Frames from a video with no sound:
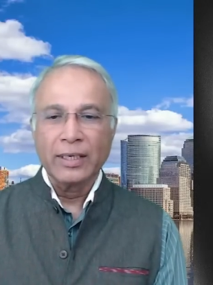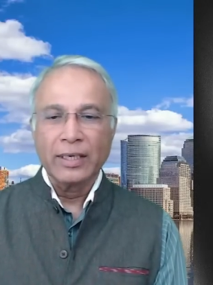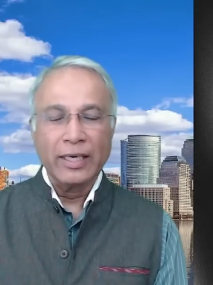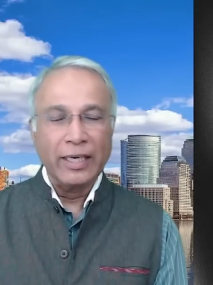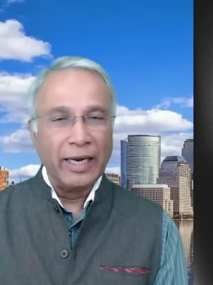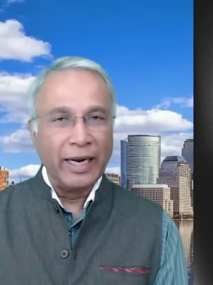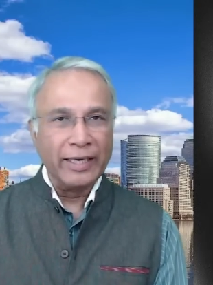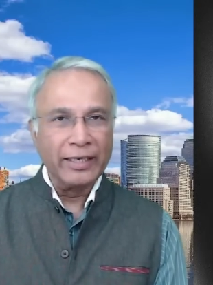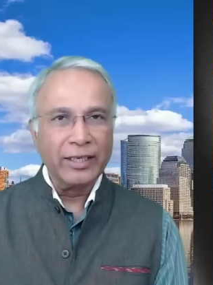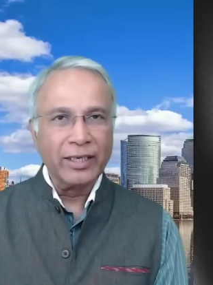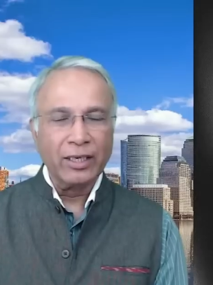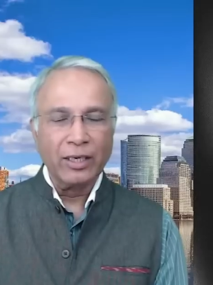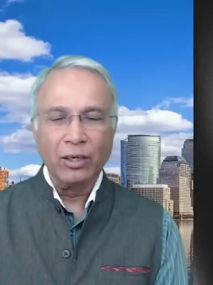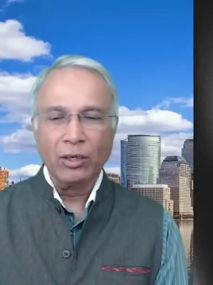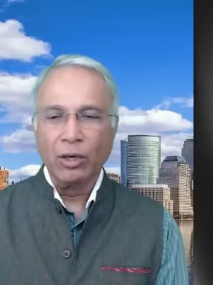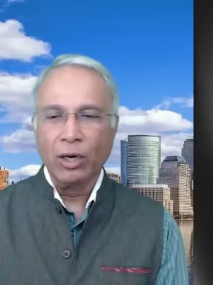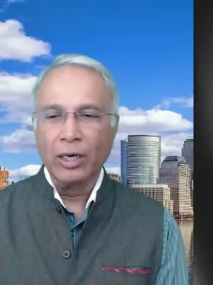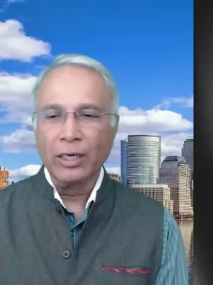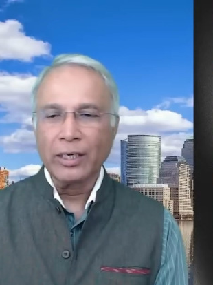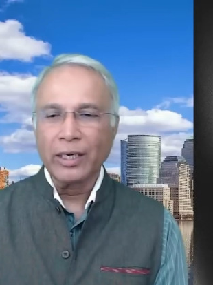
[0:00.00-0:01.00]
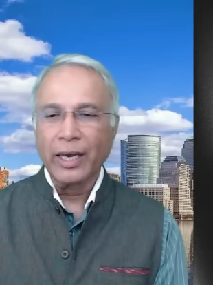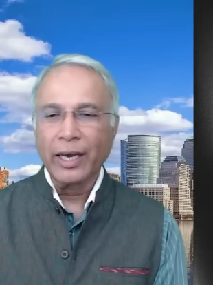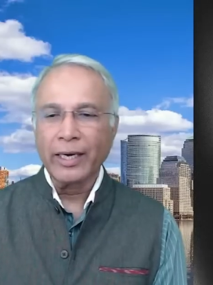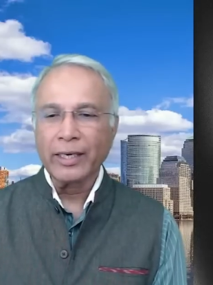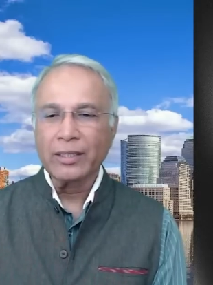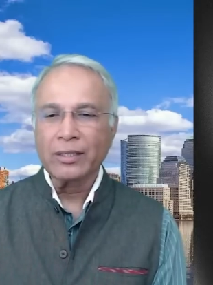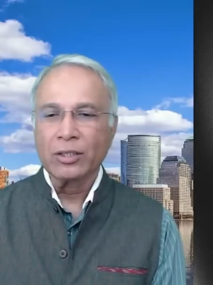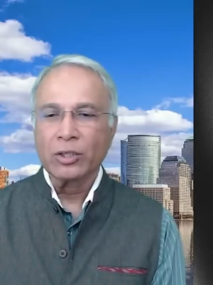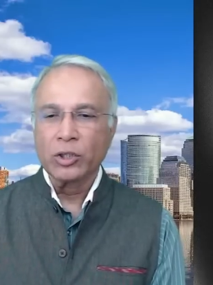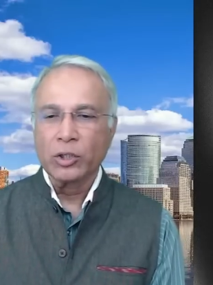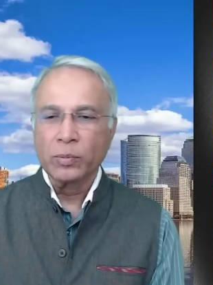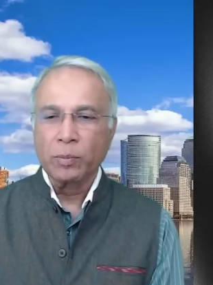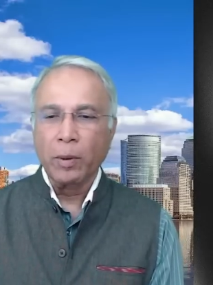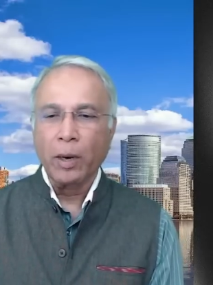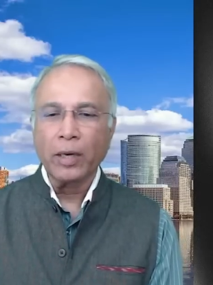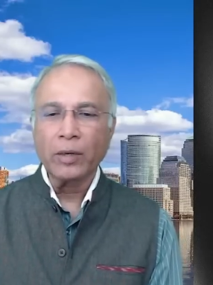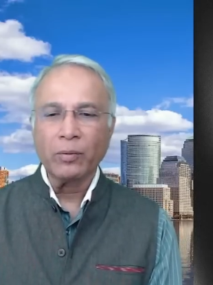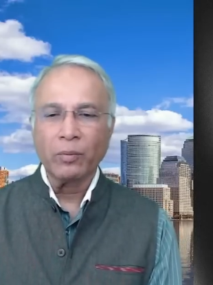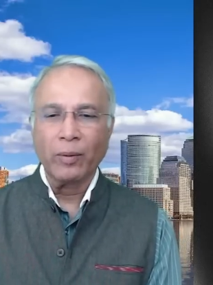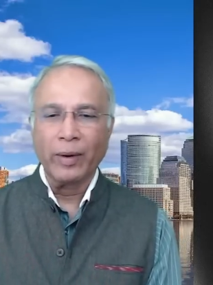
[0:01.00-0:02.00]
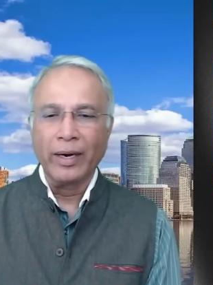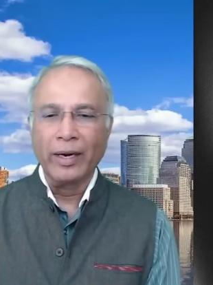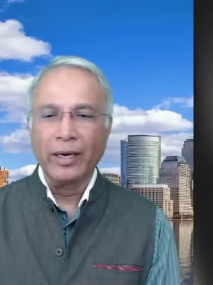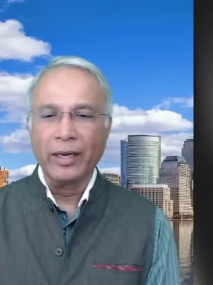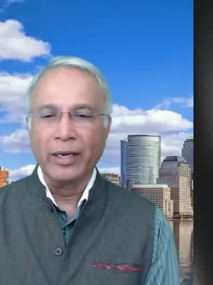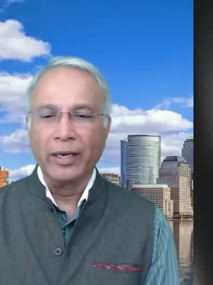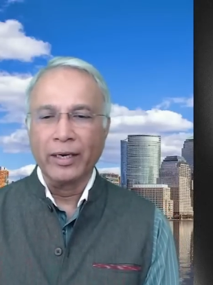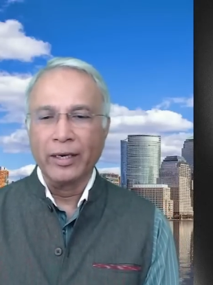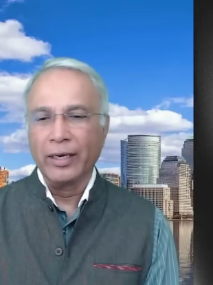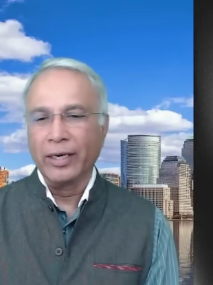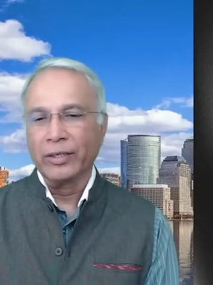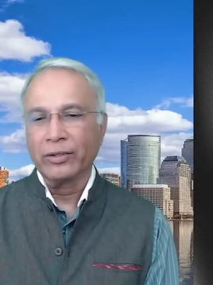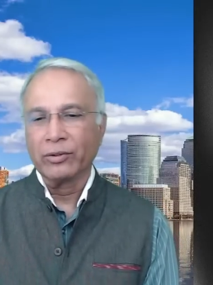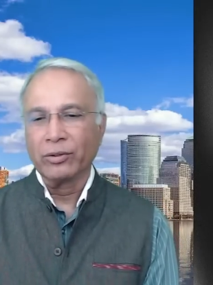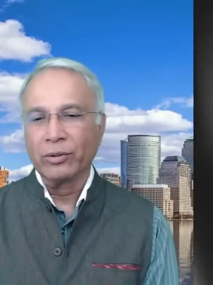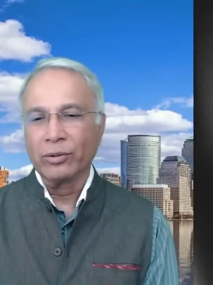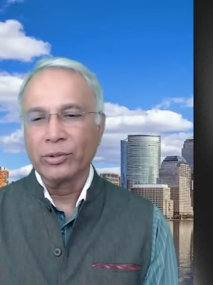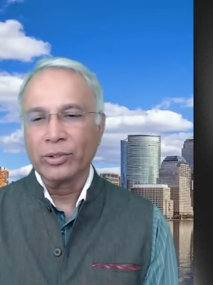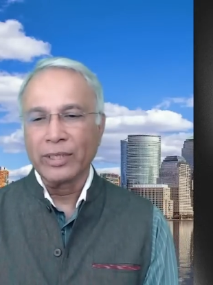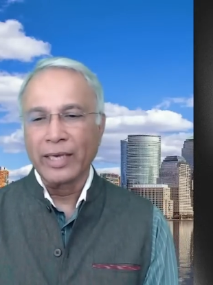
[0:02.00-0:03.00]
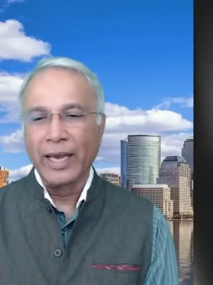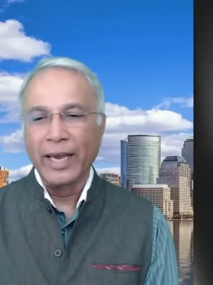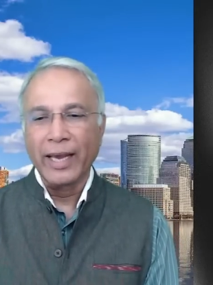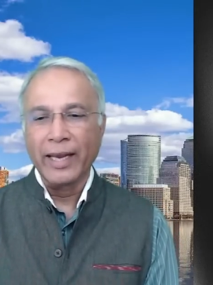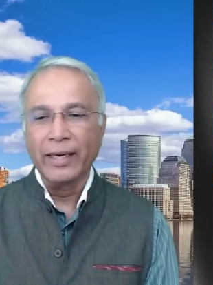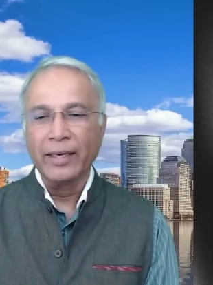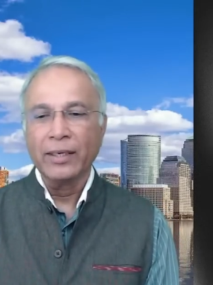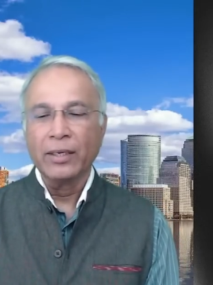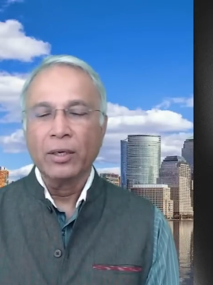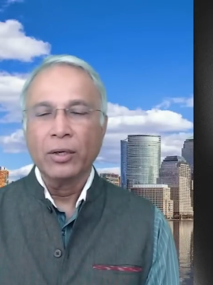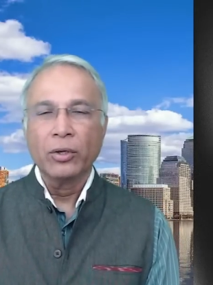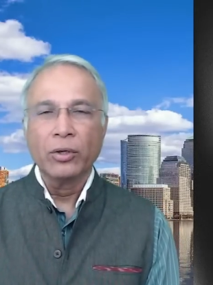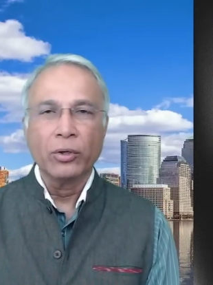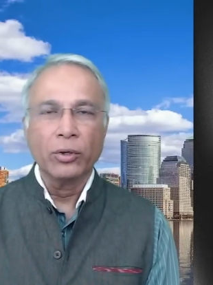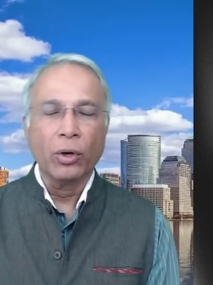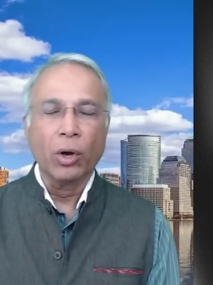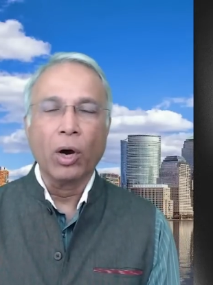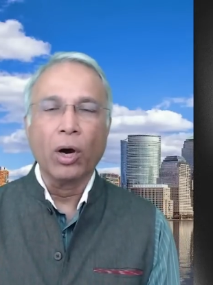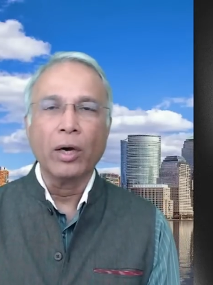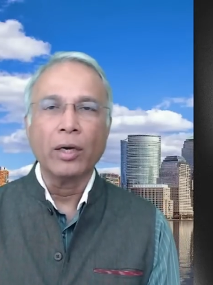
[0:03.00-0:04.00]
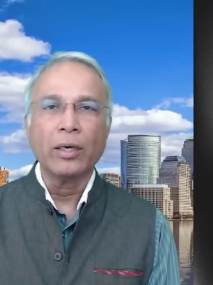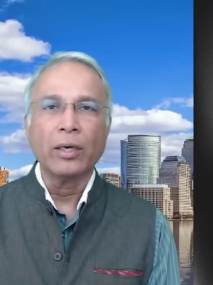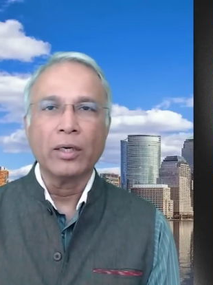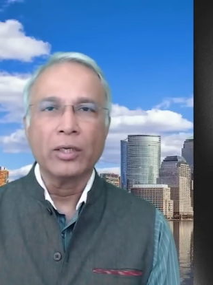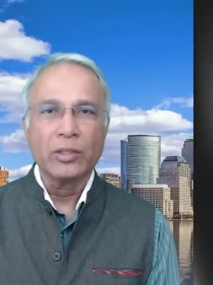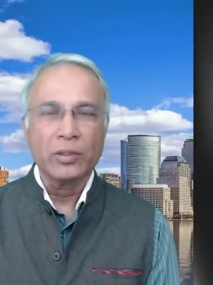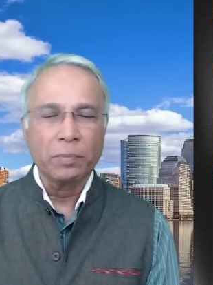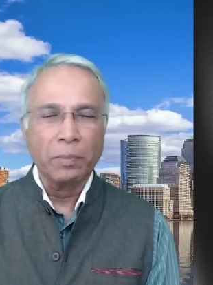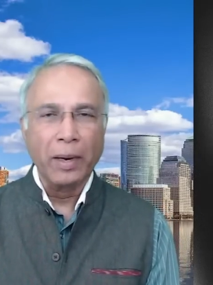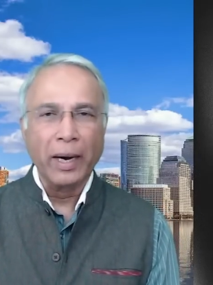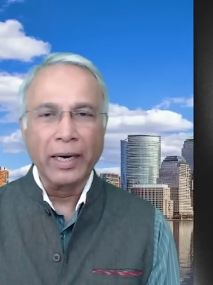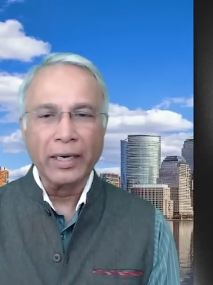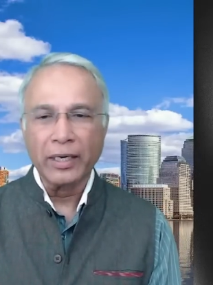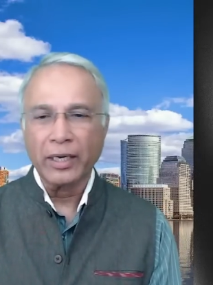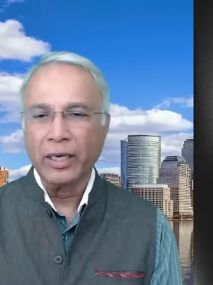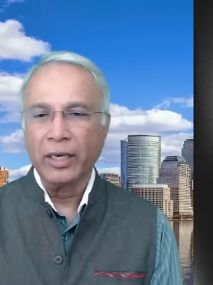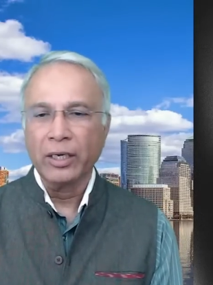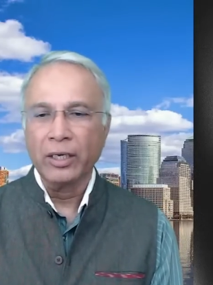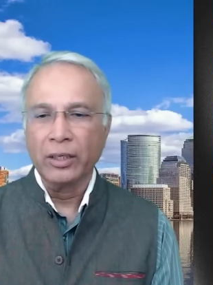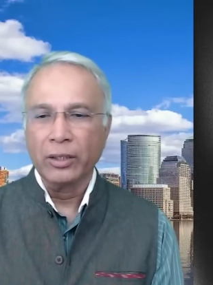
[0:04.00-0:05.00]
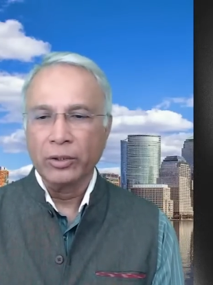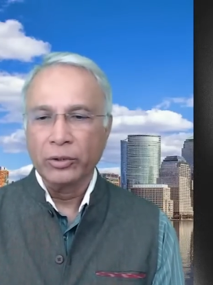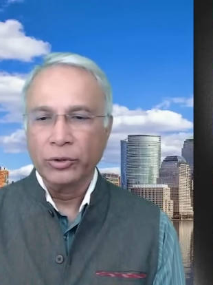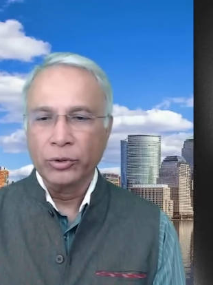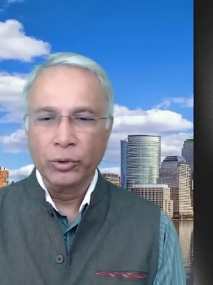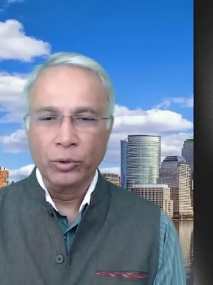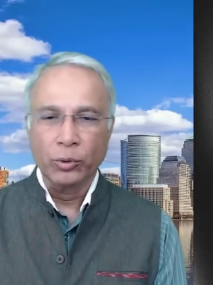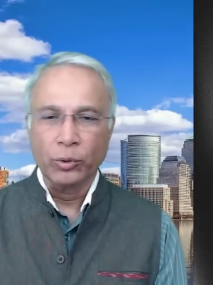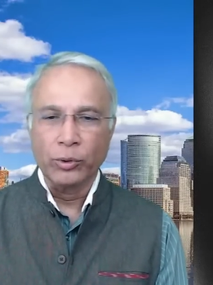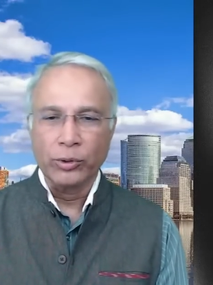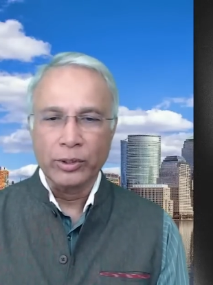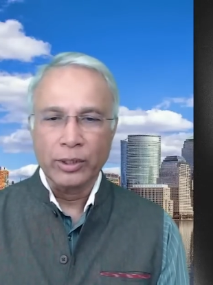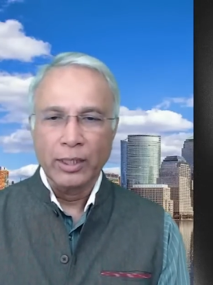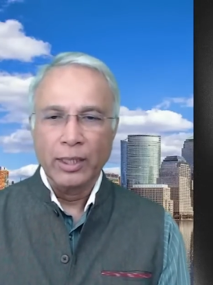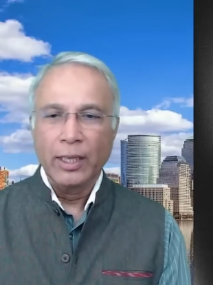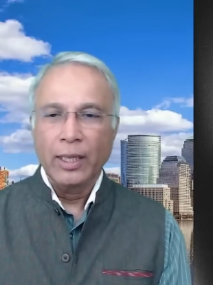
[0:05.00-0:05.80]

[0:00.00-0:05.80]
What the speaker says: electrical contacts, spot welding electrodes, and non-sparking tools.